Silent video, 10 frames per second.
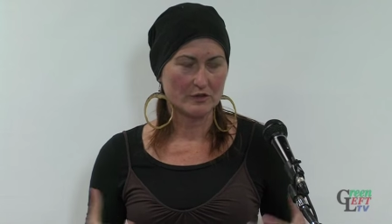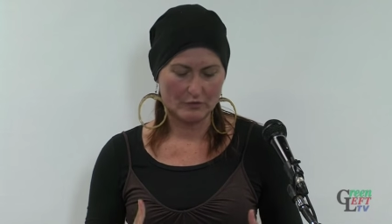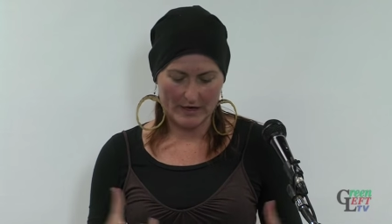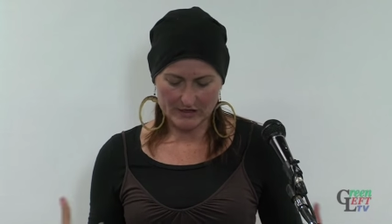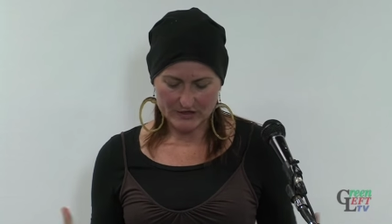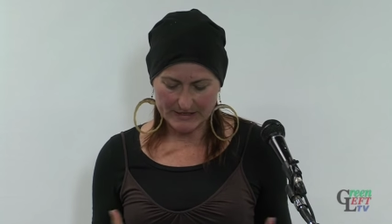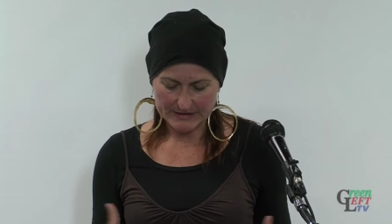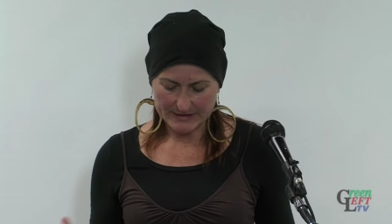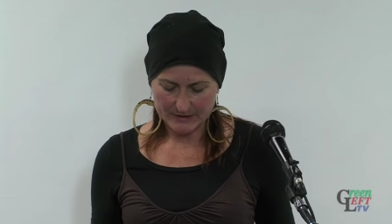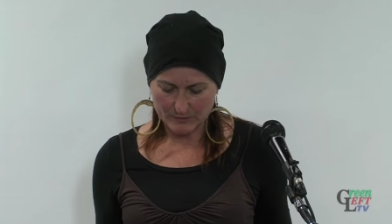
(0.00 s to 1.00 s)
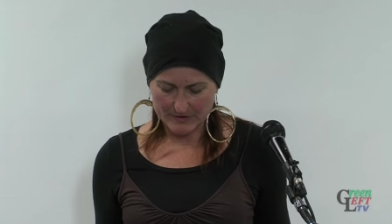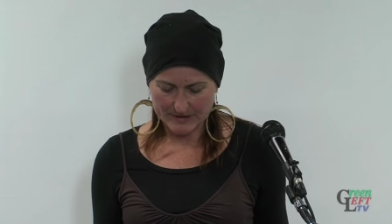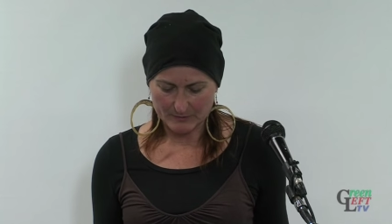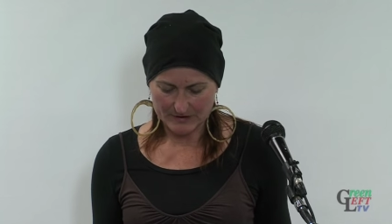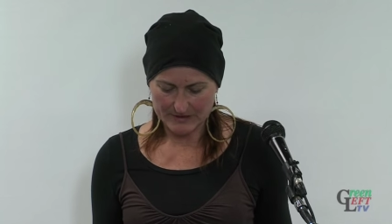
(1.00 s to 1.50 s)
to actually deal with
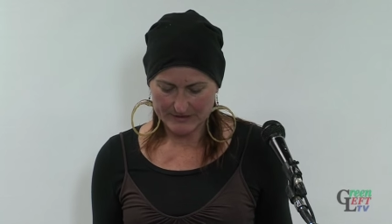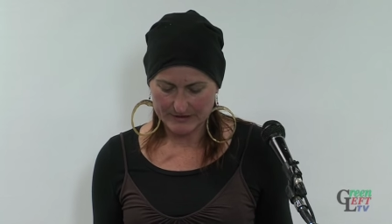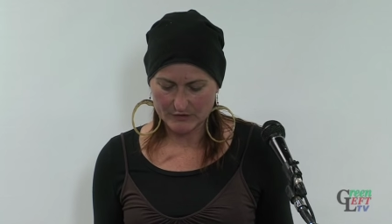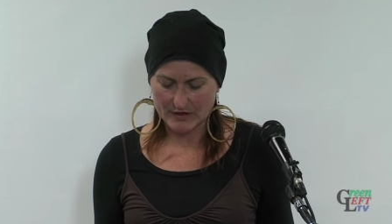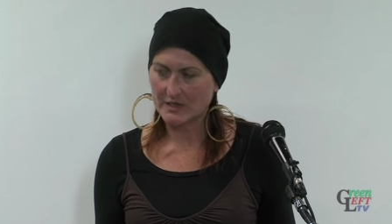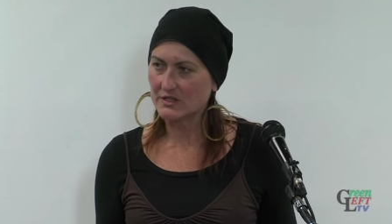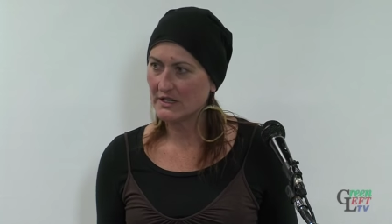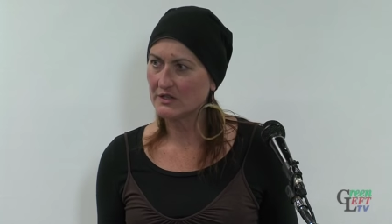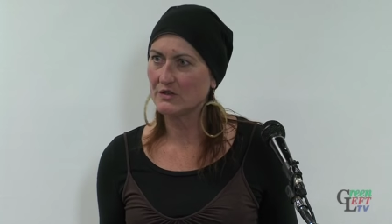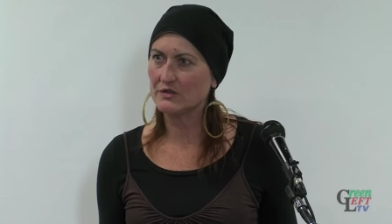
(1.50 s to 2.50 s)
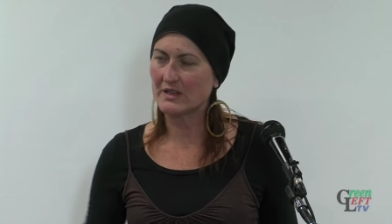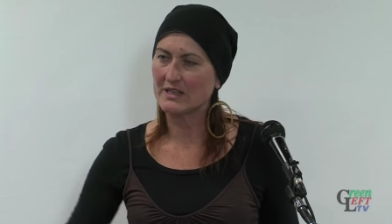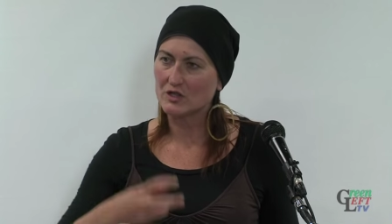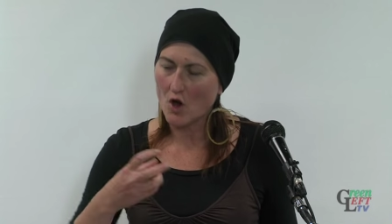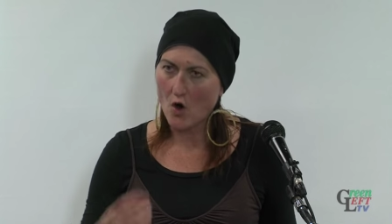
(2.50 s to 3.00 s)
some of these entrenched issues and
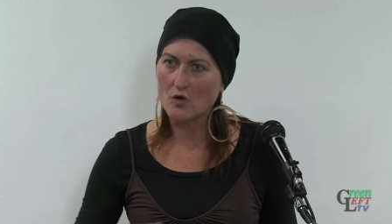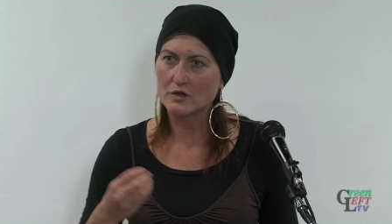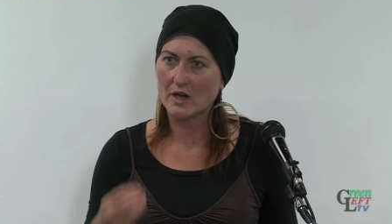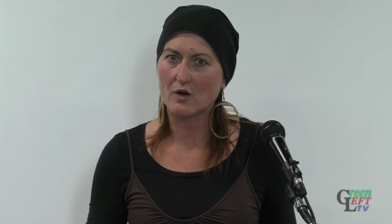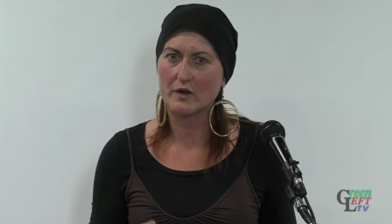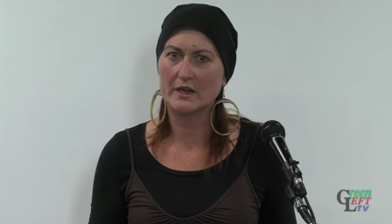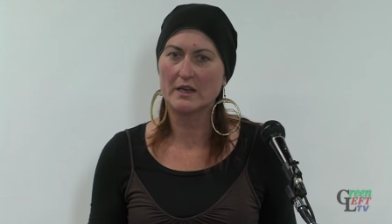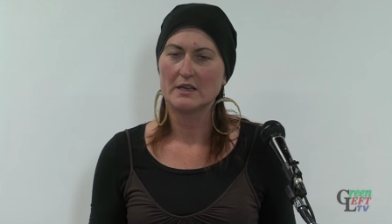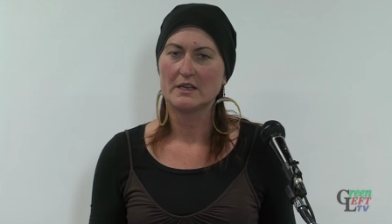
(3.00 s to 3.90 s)
this ongoing